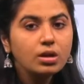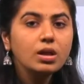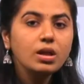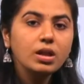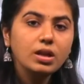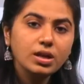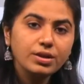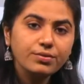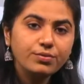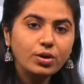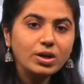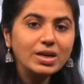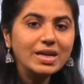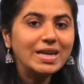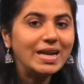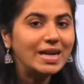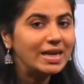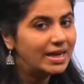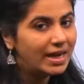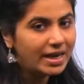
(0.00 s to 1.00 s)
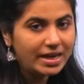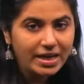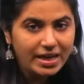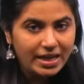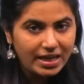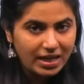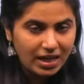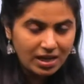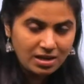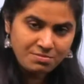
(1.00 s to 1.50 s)
live on dead and
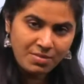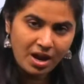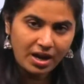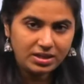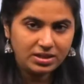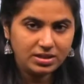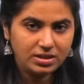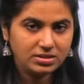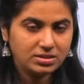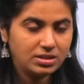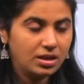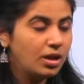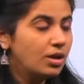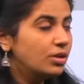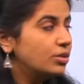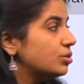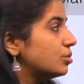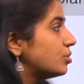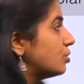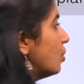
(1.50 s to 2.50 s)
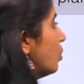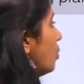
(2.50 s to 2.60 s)
decaying matters. So,